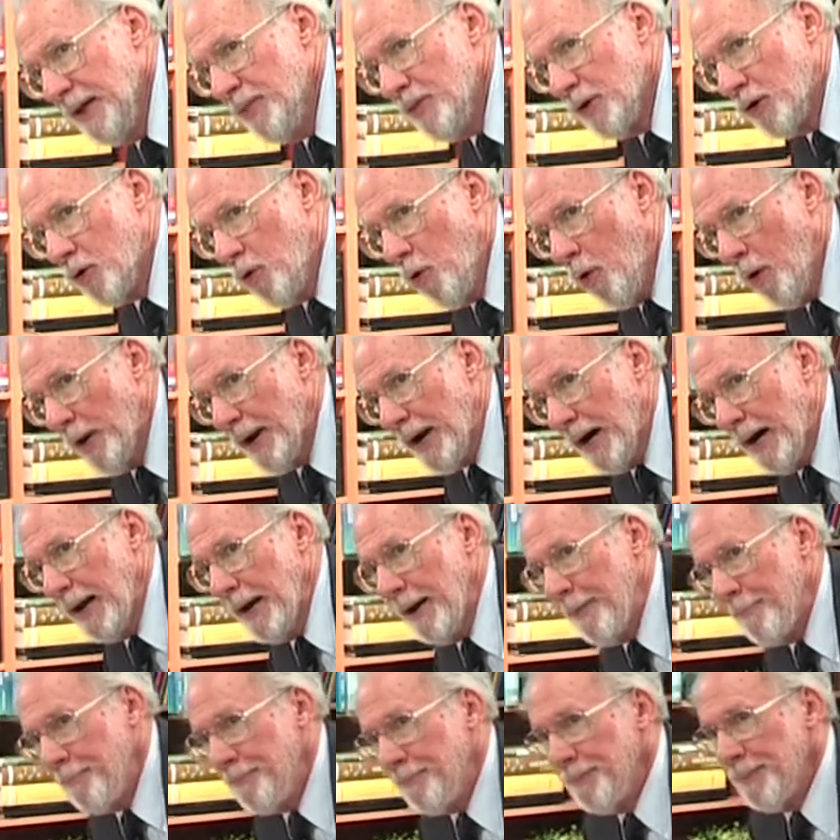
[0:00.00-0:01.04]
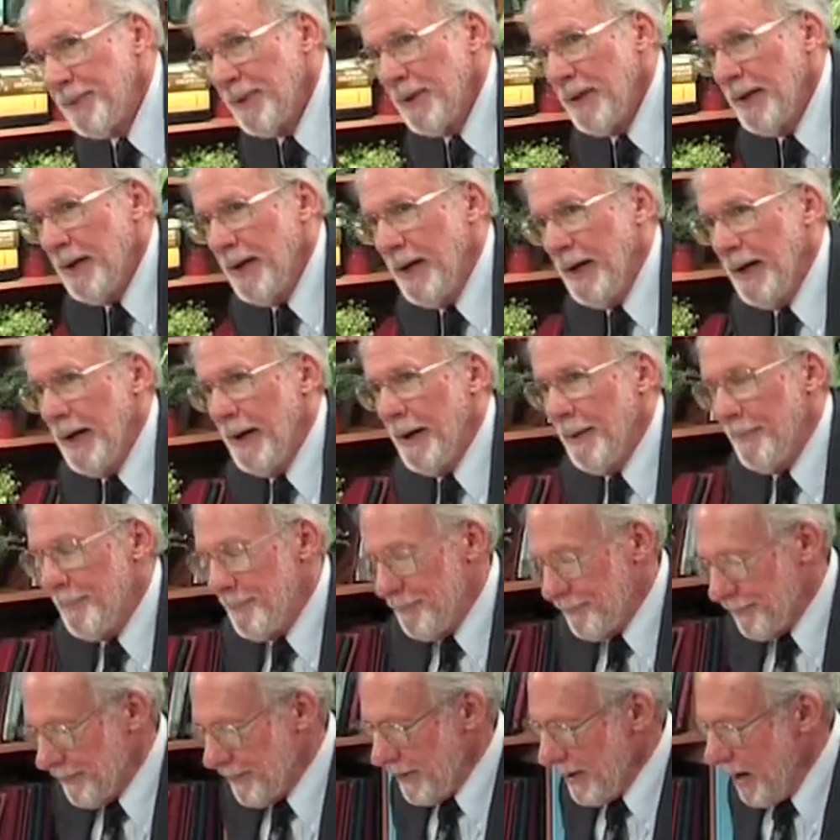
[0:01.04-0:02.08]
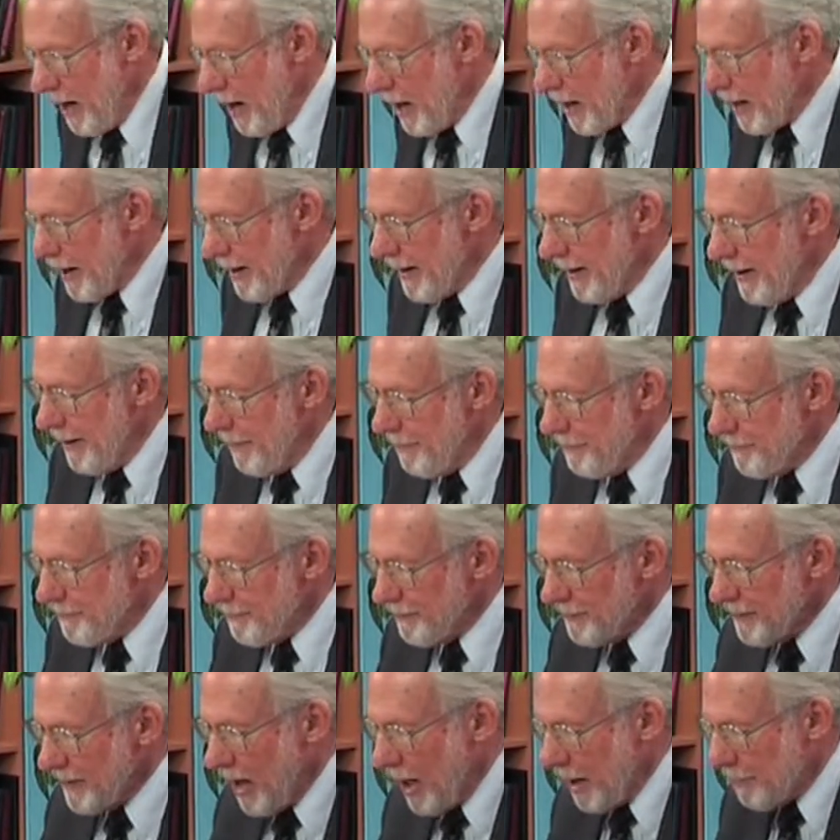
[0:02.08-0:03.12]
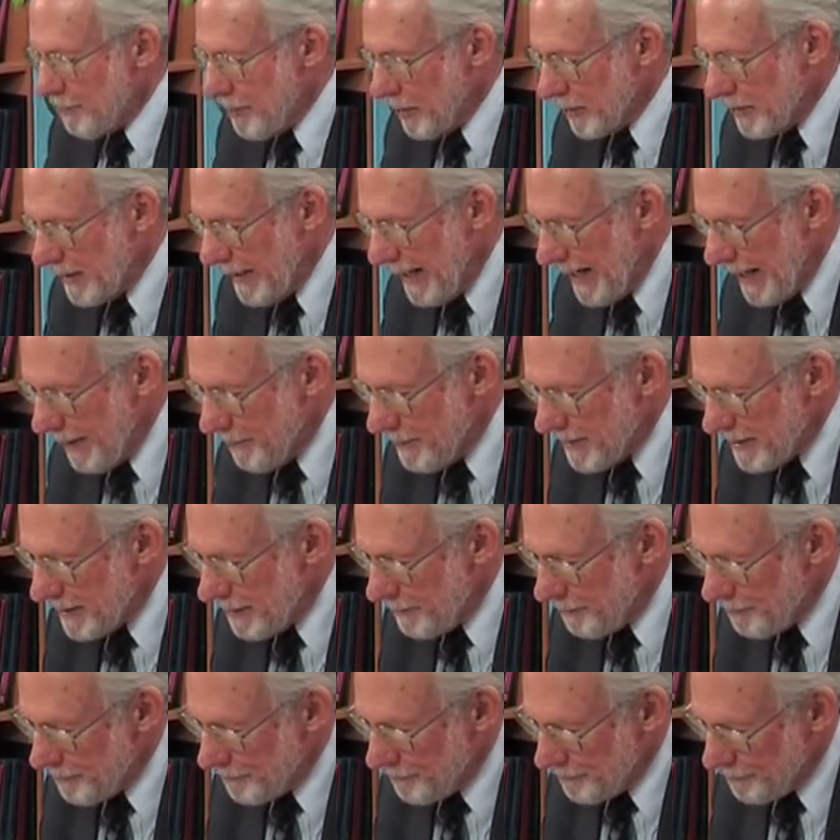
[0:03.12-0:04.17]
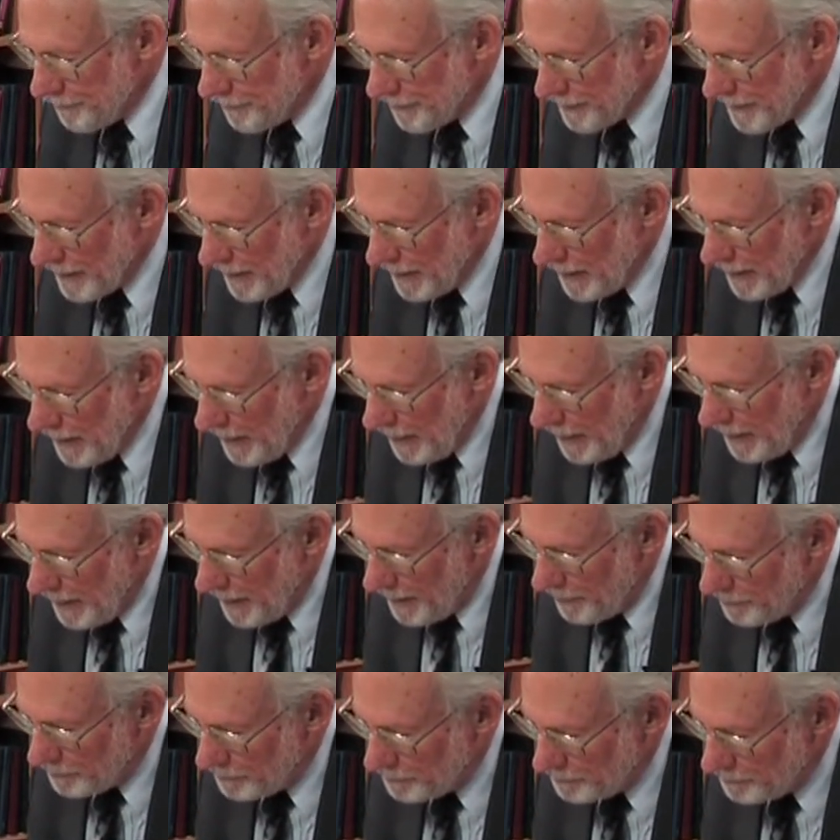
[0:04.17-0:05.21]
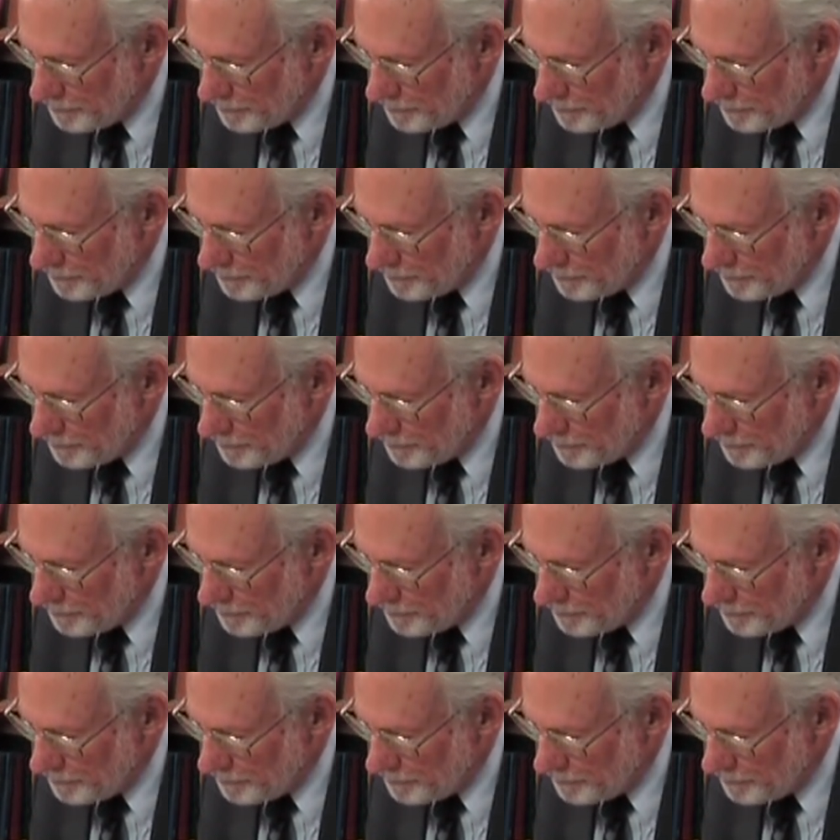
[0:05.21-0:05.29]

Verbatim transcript: in the Quran um, are, um, are proclaimed. Um,